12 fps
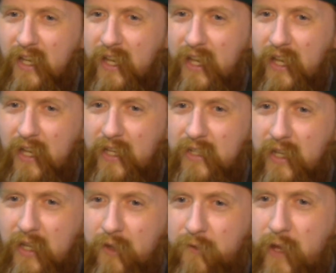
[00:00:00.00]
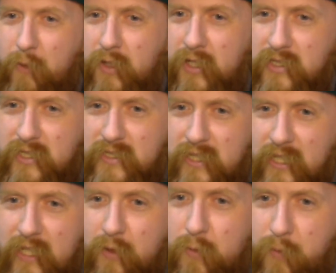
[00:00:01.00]
And if I would have just
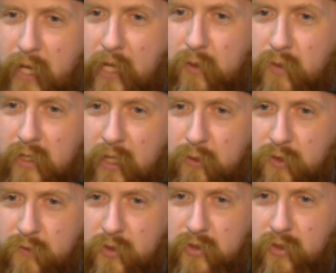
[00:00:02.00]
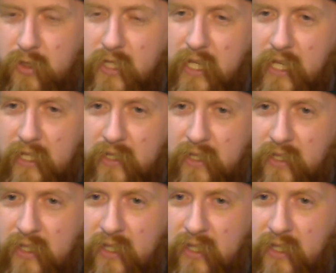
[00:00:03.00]
did it back when I was first looking,